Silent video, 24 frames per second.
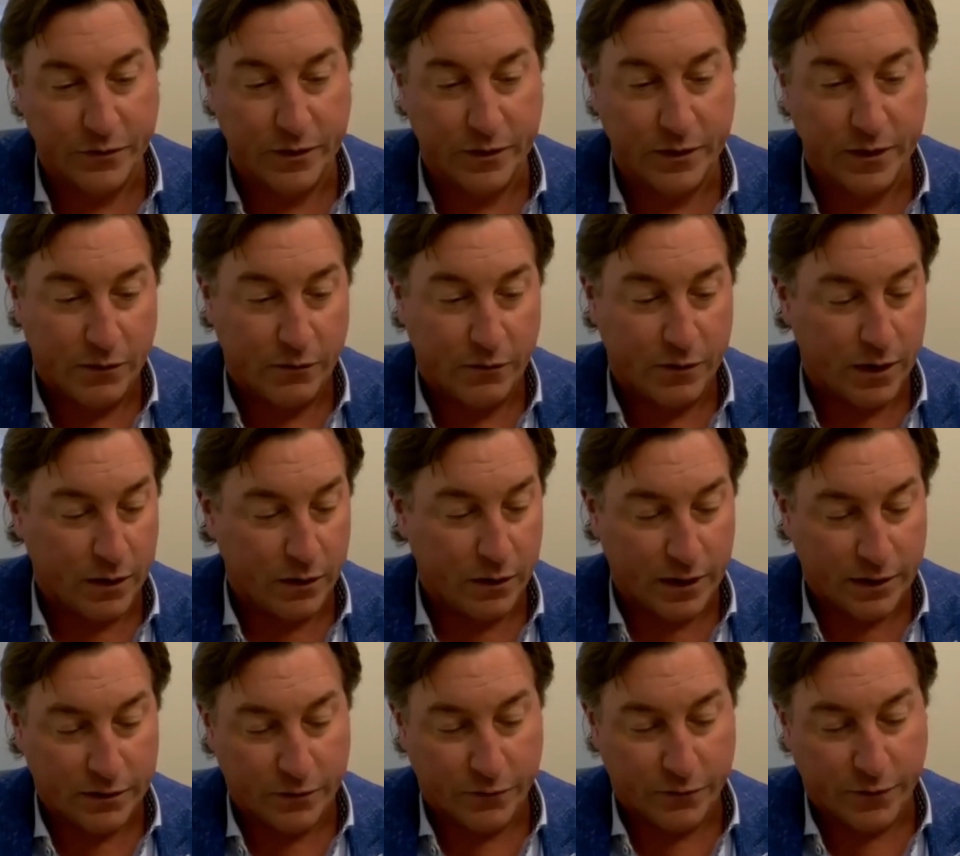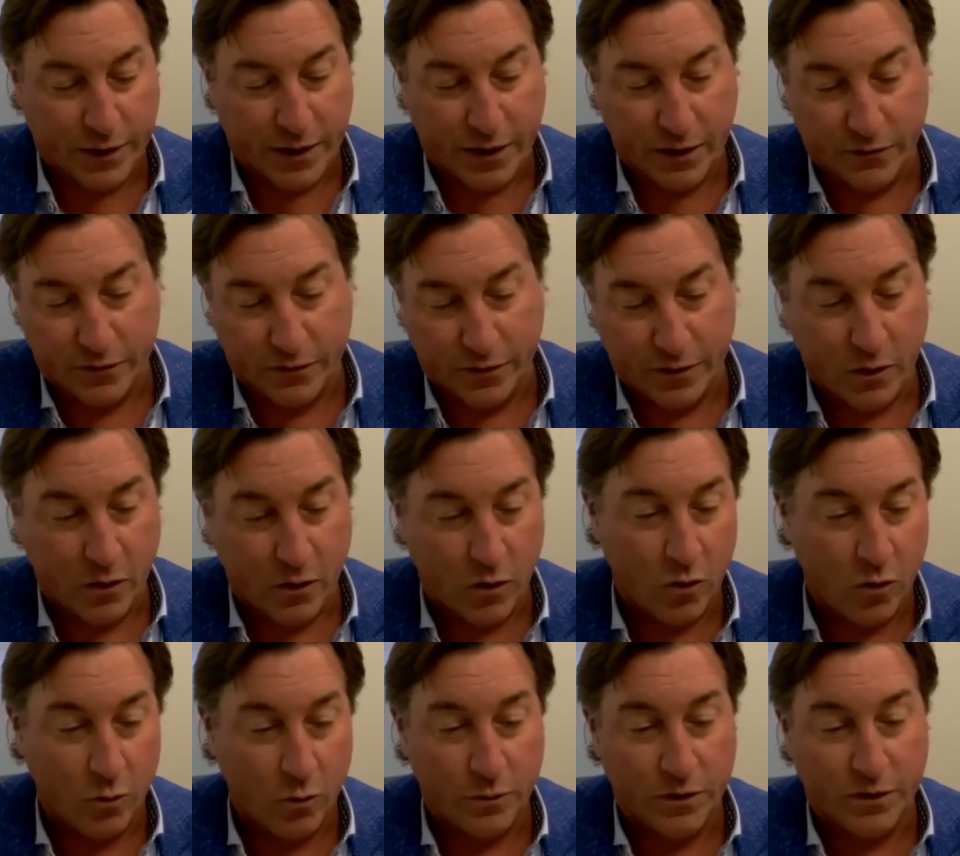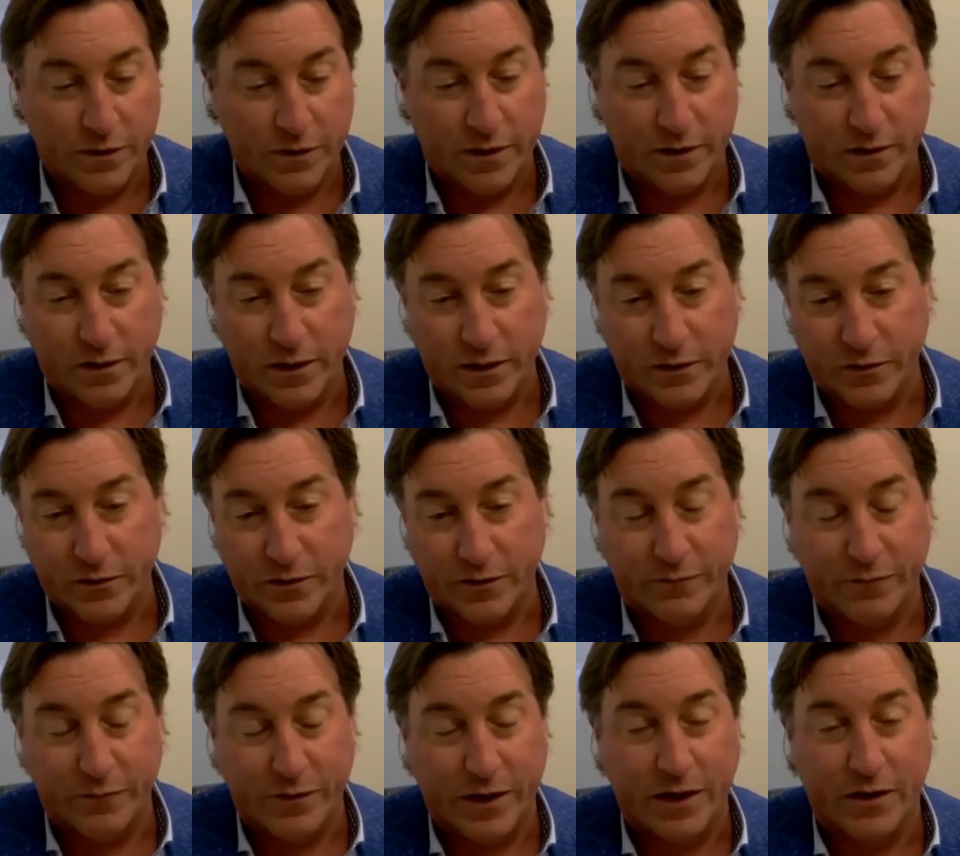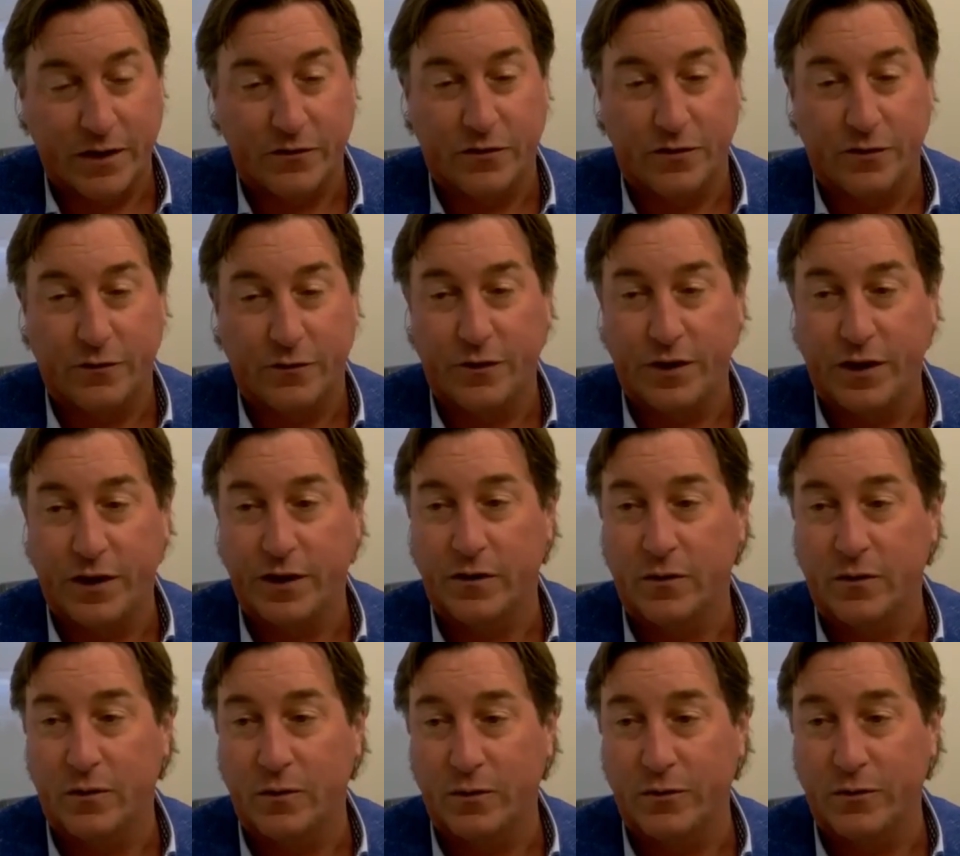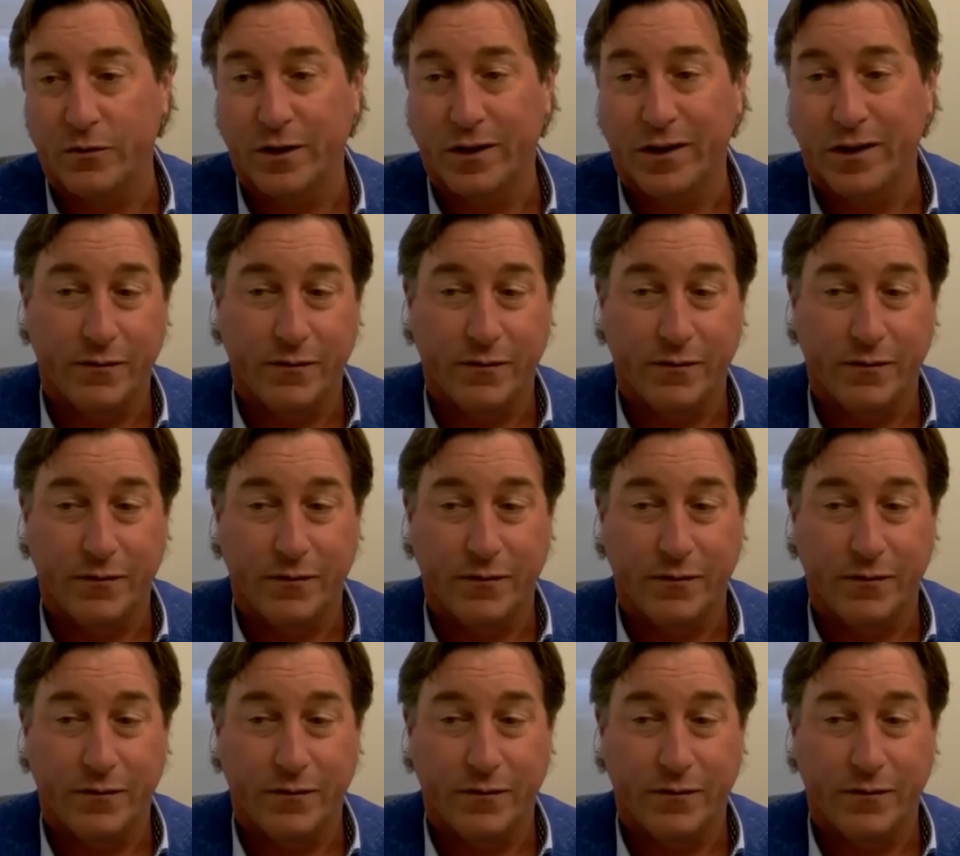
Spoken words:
And you've got electrification of home, you've got electrification of vehicles,